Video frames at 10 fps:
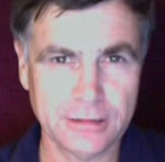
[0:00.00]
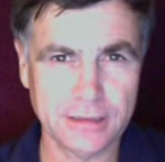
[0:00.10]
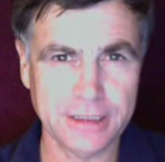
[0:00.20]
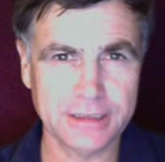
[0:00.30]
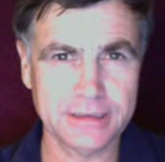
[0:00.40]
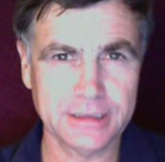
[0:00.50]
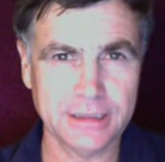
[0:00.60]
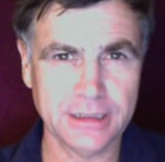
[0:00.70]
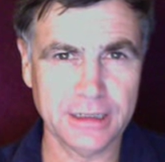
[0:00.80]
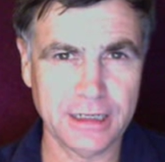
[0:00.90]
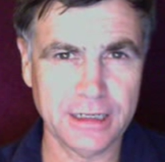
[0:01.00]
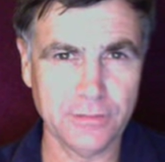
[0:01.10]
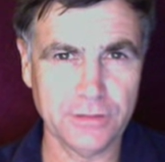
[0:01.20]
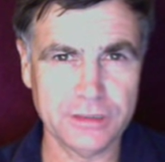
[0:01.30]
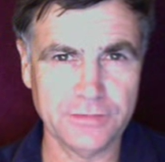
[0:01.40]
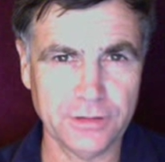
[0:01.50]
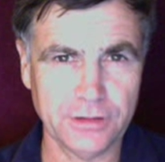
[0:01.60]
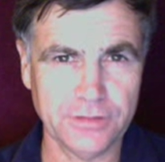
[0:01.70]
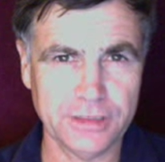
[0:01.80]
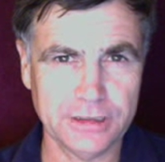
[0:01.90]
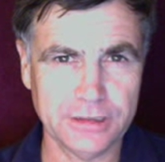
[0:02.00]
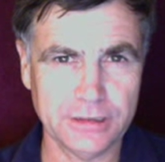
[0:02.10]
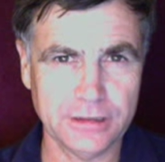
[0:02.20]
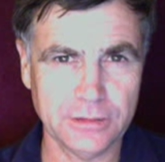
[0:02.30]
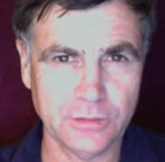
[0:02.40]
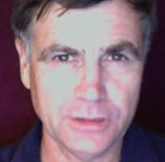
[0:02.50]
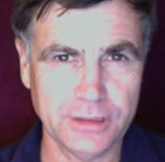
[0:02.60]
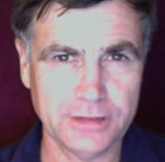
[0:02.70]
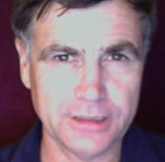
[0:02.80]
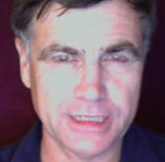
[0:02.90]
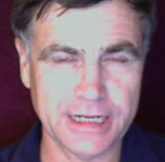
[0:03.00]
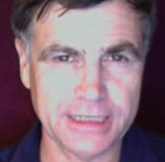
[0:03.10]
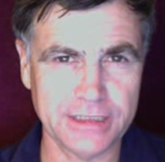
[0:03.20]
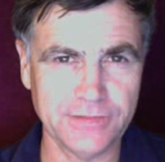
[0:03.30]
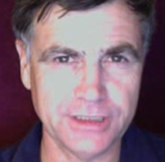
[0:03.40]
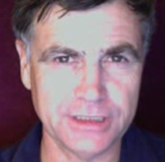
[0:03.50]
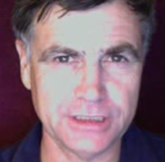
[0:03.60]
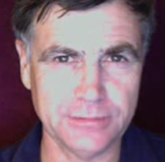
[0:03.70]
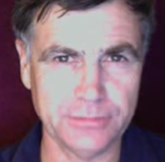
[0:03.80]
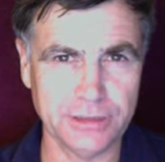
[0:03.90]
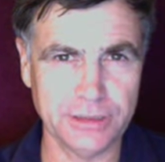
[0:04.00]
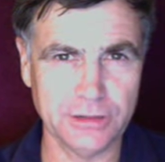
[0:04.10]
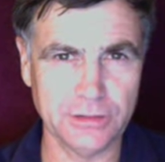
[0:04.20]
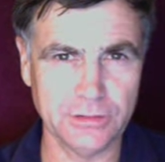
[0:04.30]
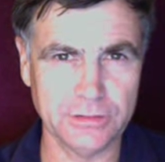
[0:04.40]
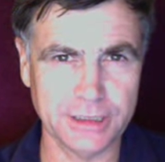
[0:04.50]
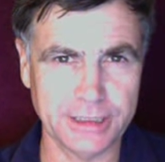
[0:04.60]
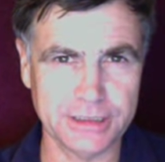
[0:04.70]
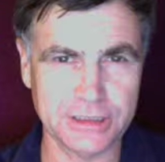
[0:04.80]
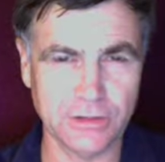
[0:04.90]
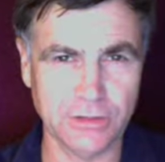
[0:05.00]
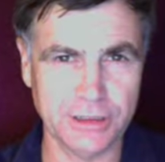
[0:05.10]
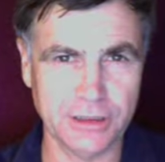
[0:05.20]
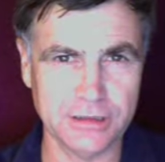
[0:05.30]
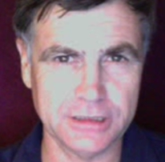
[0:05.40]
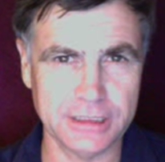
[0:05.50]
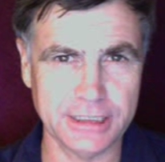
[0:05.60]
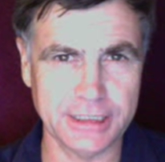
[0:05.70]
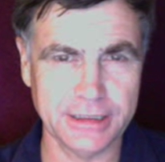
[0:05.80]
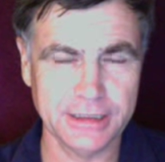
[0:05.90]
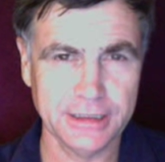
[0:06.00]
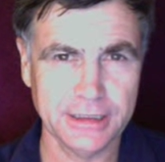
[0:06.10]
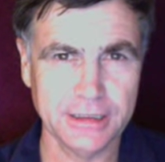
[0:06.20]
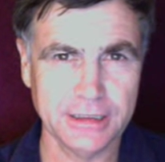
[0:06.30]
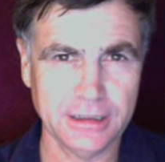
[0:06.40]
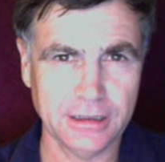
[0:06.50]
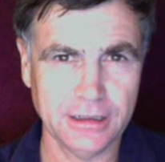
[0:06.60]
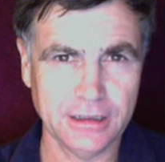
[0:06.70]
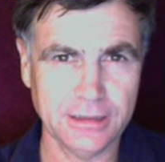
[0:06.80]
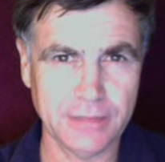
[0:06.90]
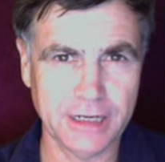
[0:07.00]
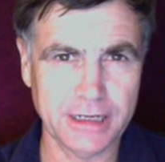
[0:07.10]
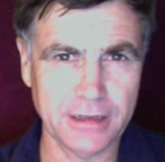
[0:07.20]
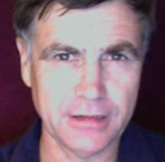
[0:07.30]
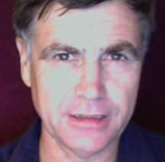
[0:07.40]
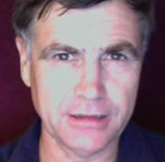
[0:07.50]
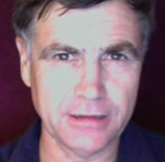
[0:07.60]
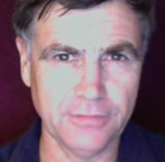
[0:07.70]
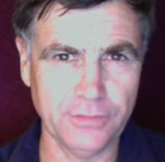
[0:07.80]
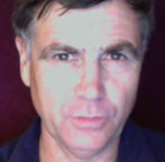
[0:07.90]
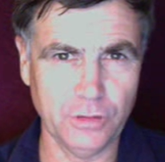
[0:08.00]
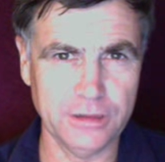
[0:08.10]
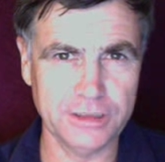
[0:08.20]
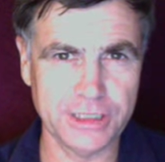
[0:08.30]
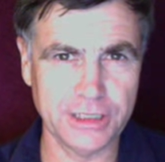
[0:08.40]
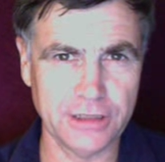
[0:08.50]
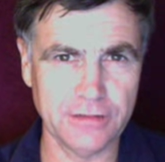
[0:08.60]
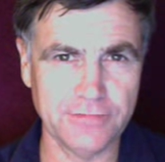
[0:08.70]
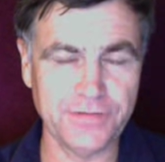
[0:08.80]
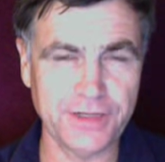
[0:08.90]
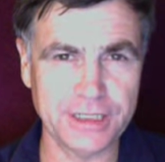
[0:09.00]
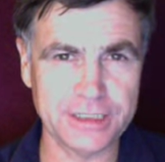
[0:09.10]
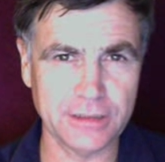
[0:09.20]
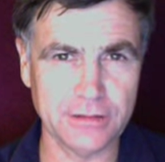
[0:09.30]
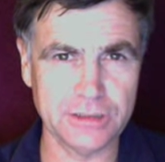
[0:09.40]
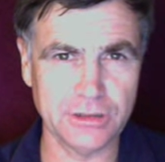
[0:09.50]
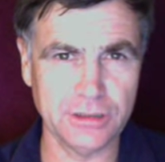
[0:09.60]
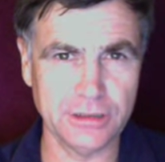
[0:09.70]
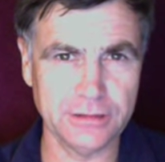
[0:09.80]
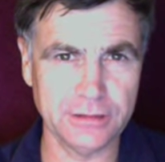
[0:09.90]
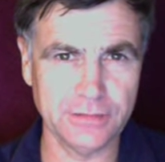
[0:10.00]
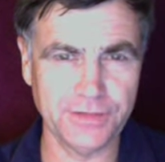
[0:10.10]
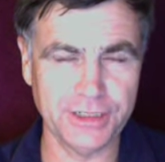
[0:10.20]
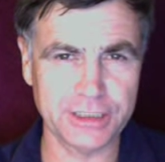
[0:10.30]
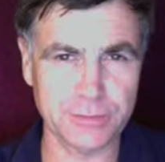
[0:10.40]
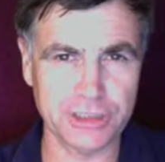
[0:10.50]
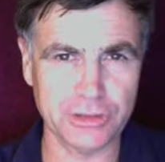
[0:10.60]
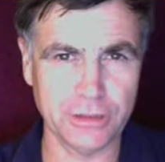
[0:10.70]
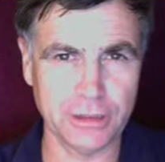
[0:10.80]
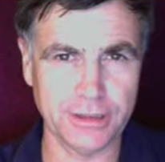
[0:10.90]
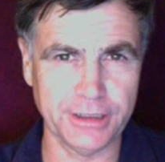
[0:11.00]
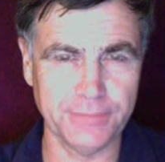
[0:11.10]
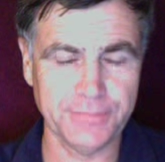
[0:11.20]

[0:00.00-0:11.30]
things that I was involved with as an activist and political things going on today in my area of the woods here in Phoenix, Arizona, in the Phoenix metro area.